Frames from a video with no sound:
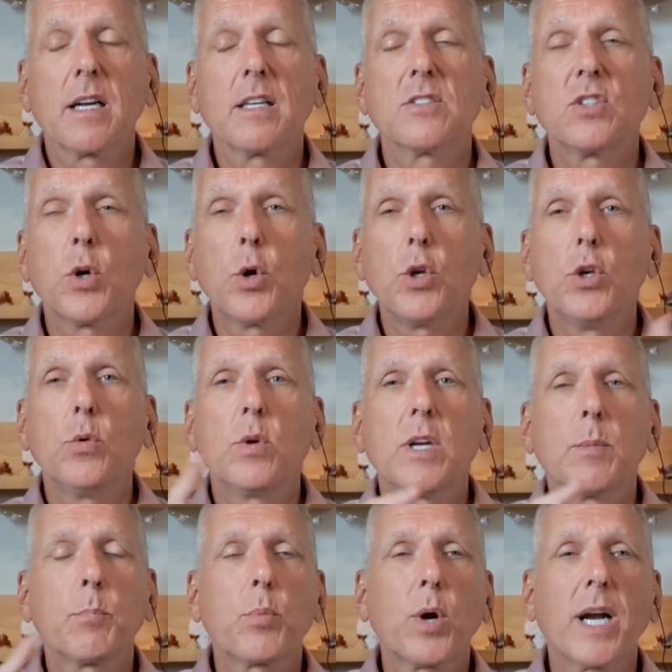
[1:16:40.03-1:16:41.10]
So you
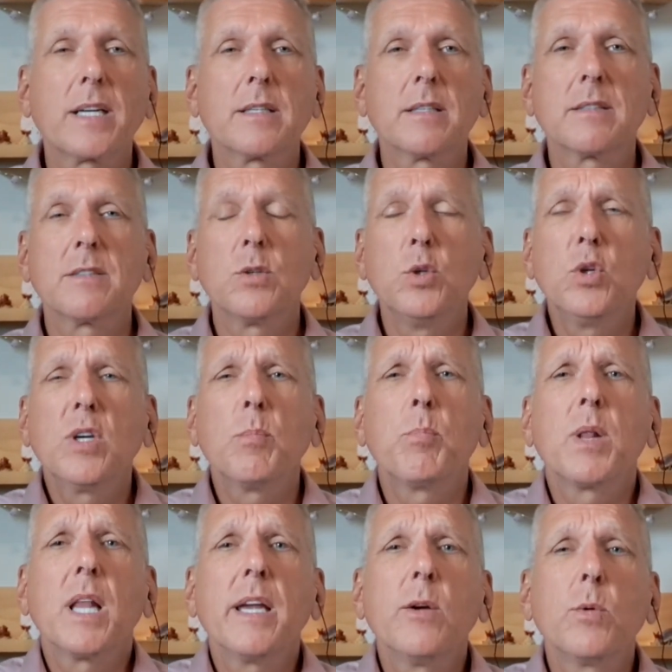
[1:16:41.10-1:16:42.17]
can practice, so you can
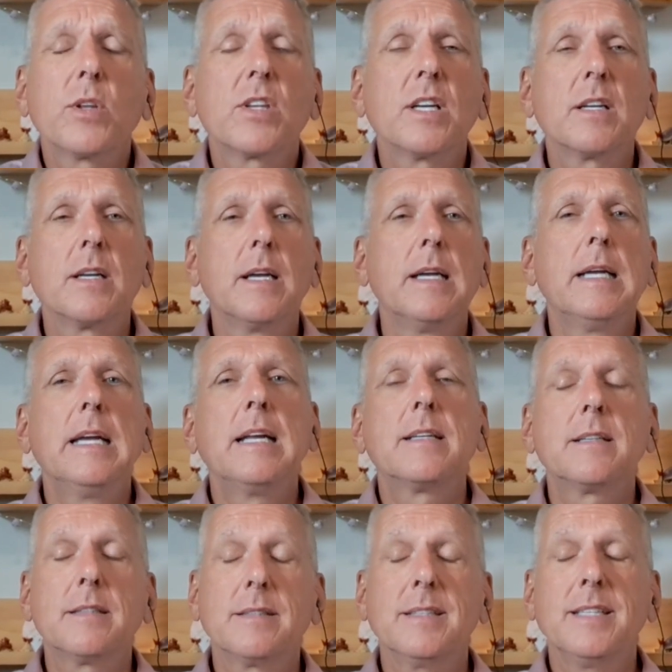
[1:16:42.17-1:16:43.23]
play with it
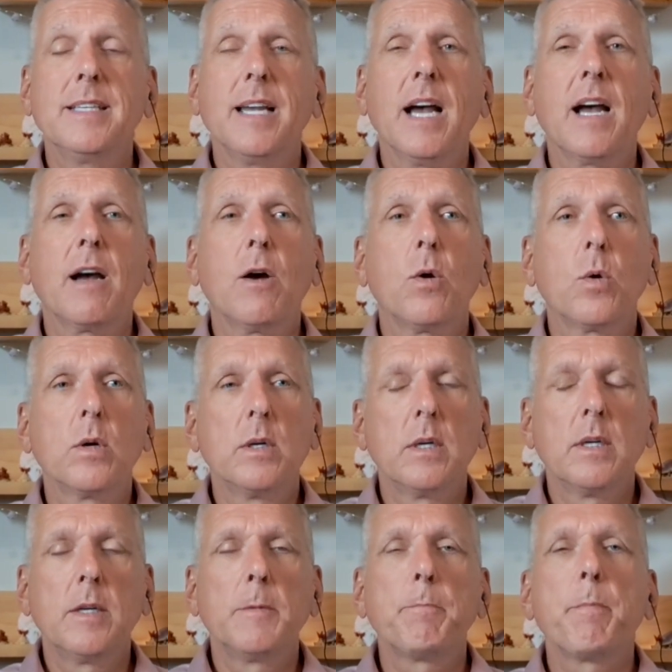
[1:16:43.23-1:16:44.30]
to see how
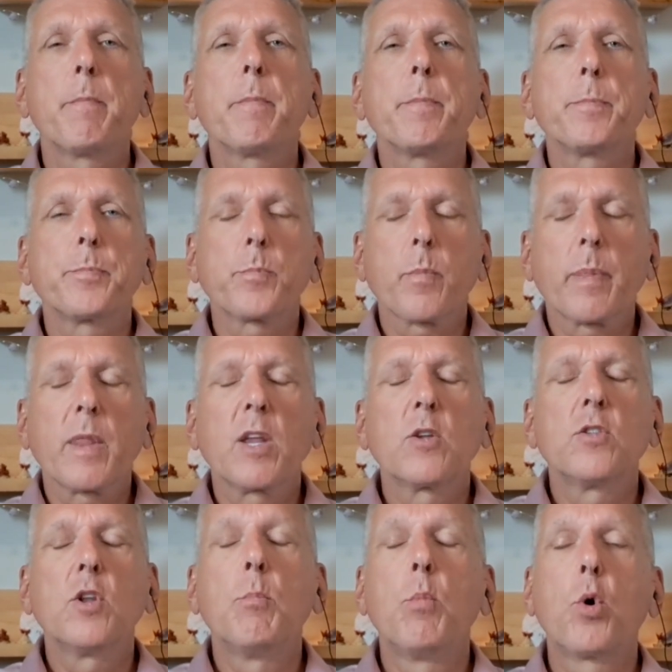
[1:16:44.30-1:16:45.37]

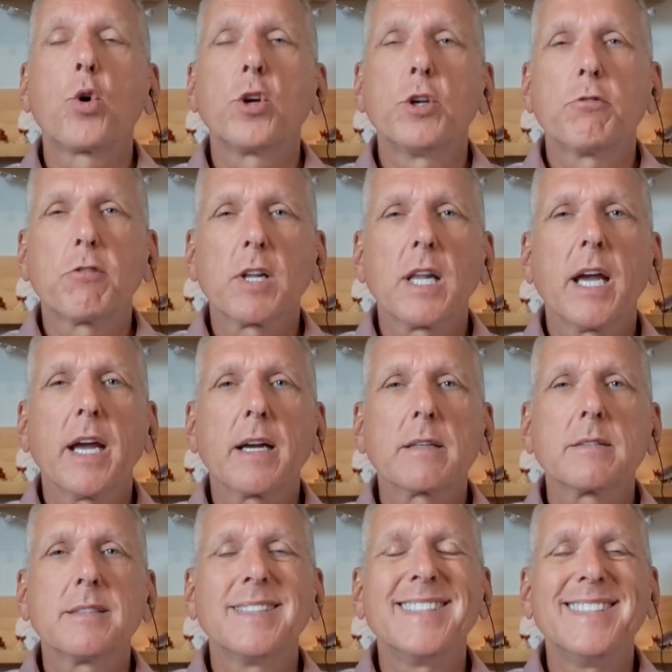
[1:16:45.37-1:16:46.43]
the more you
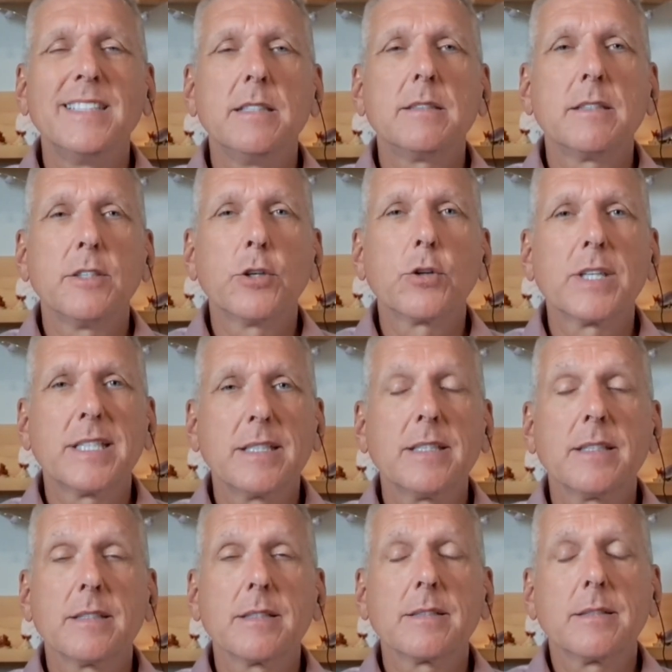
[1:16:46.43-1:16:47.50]
relax, the easier it
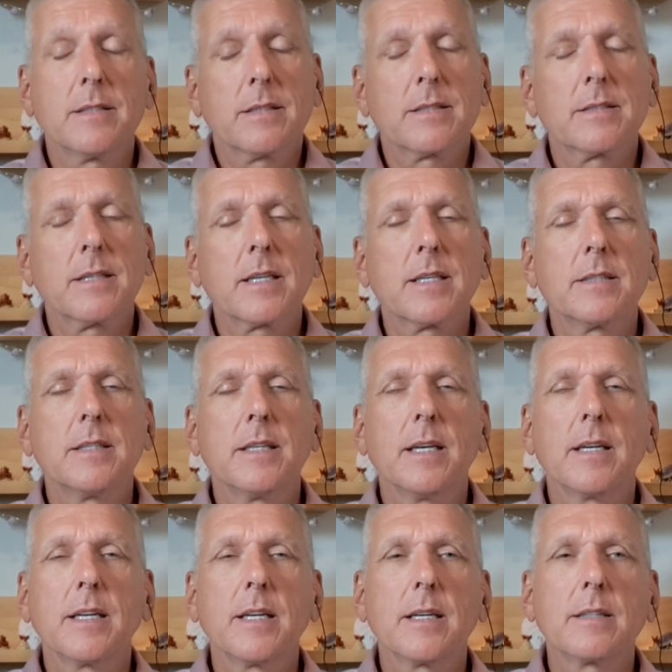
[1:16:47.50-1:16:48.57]
is.
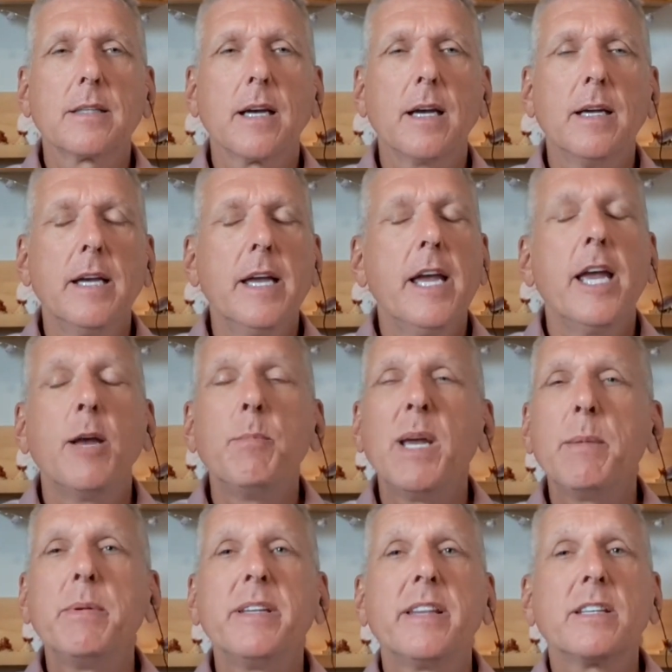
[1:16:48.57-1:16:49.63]
And
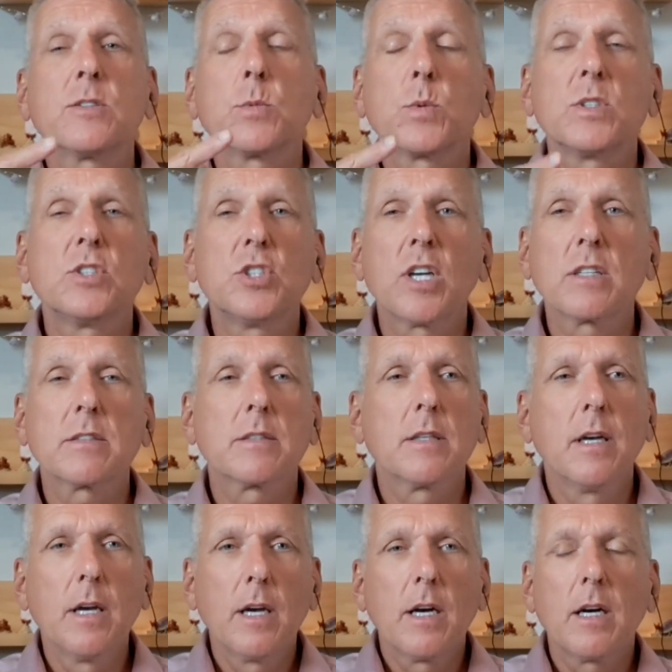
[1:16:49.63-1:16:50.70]
maybe this was just
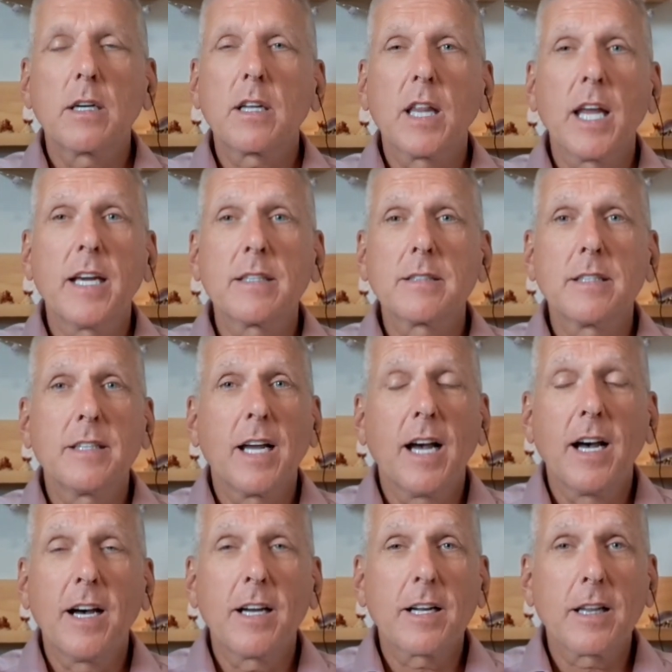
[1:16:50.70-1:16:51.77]
a class in
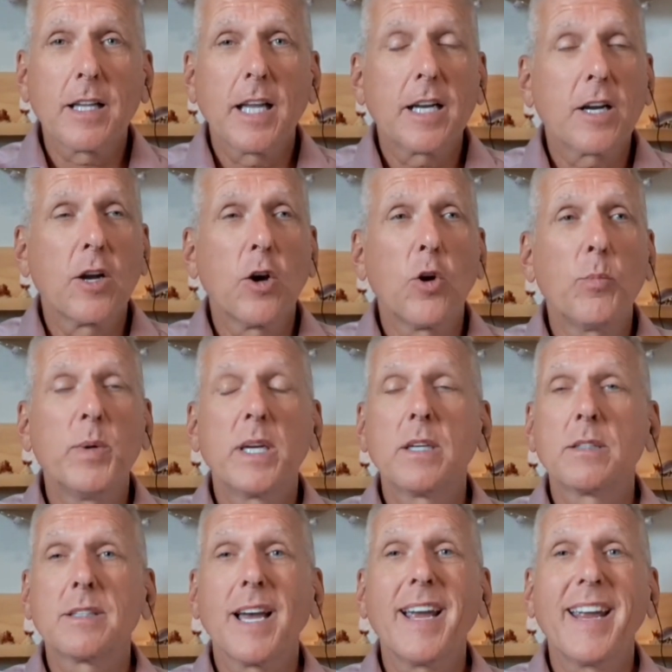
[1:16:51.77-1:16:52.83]
how to let it go,
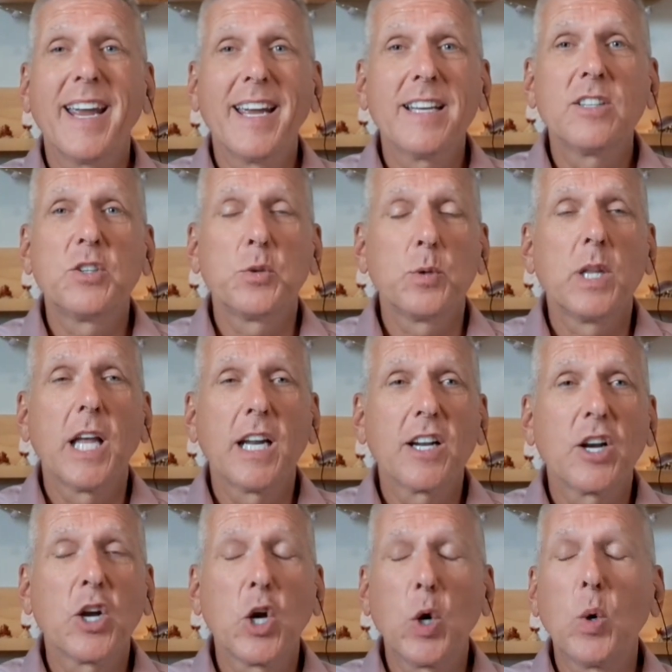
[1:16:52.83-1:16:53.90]
because I had to let it
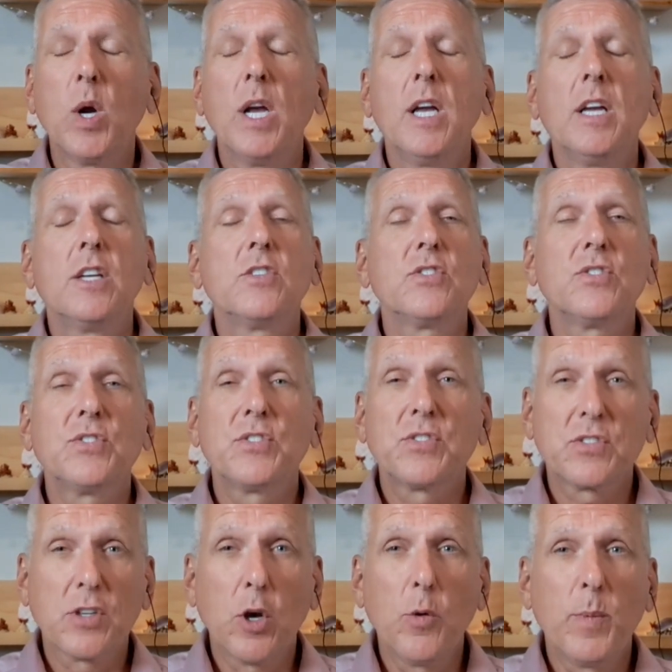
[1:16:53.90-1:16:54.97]
go
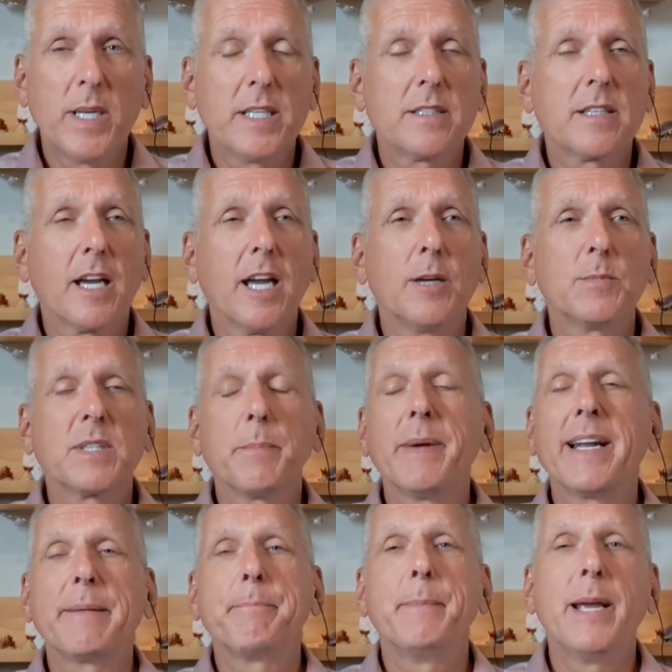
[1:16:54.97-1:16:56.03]
so many times. I
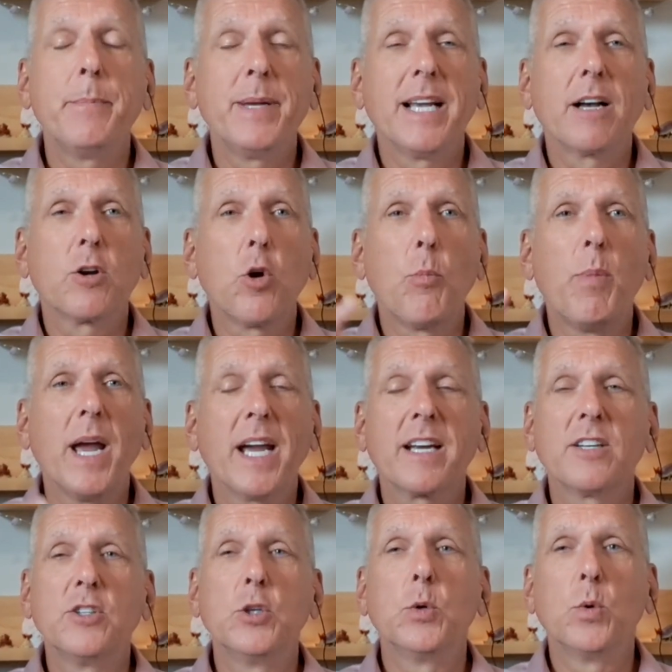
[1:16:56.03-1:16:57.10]
mean, maybe I'll go back
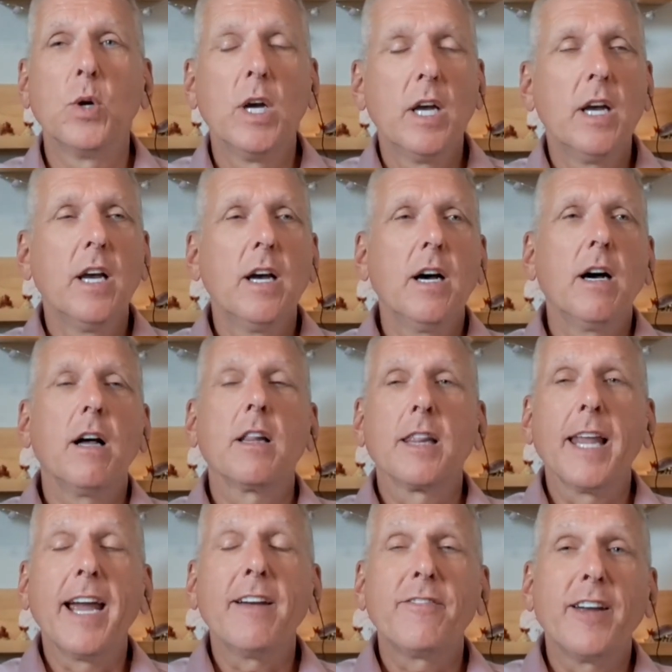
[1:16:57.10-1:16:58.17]
and do a
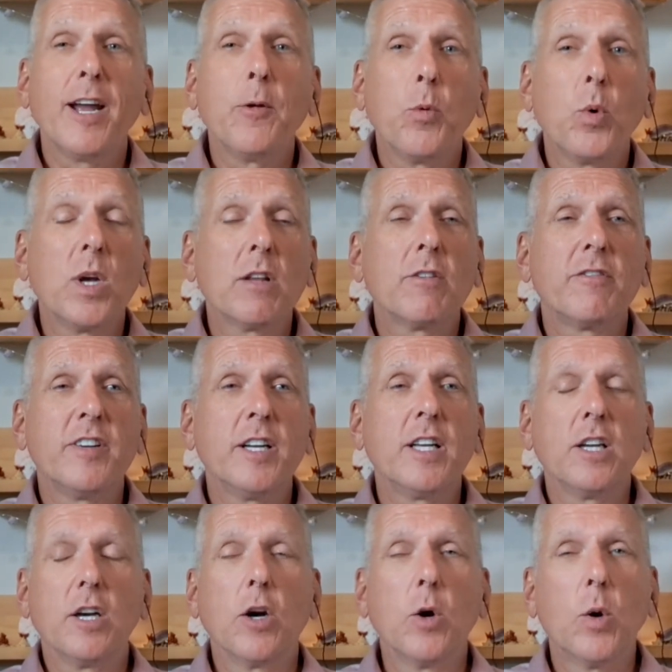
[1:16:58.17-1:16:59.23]
laugh at Will
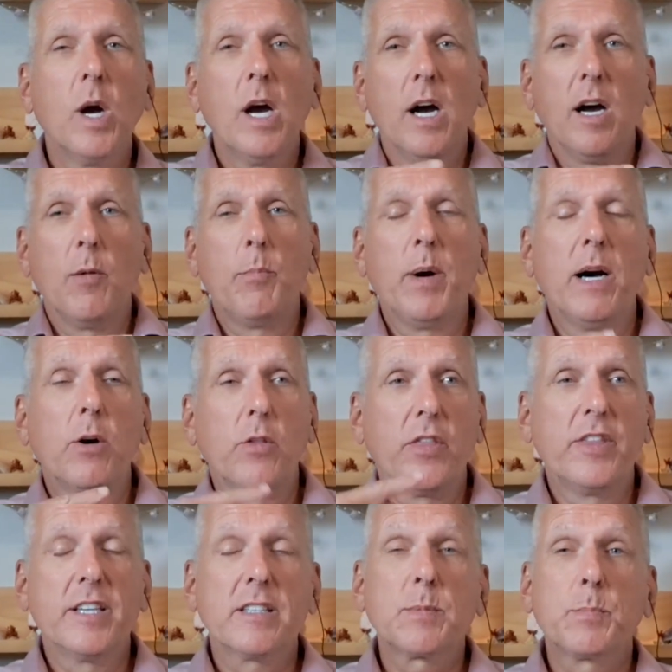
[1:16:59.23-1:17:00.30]
video about
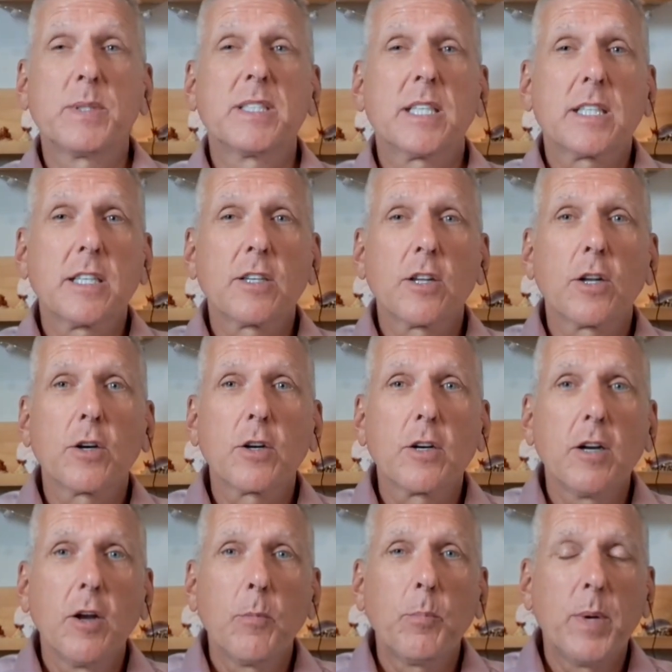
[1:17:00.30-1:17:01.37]
this particular
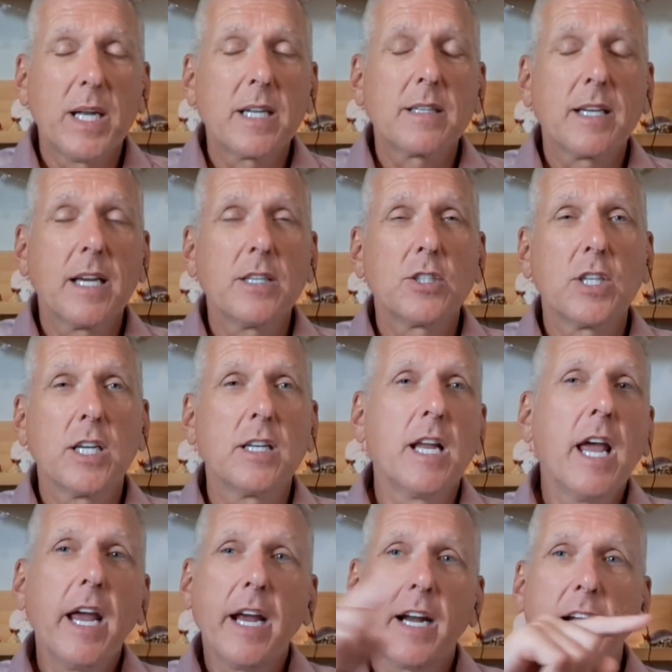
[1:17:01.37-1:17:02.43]
meditation,
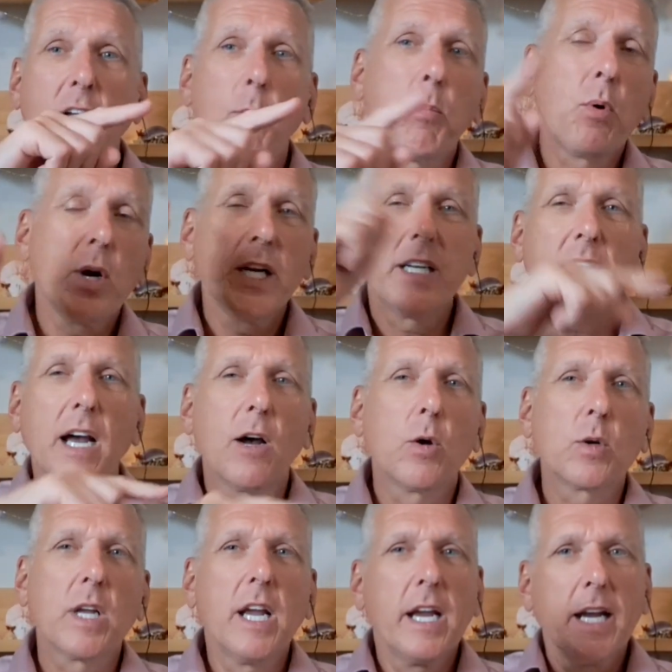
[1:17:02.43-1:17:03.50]
and I'll point
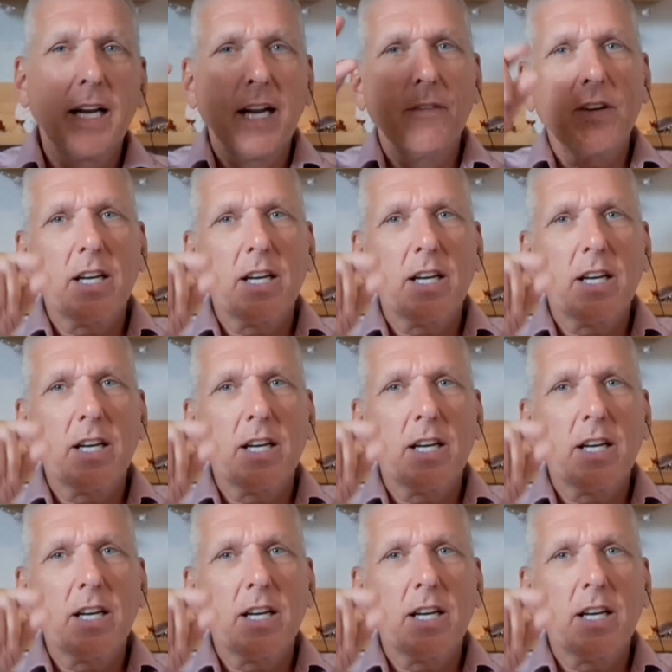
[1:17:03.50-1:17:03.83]
out and have a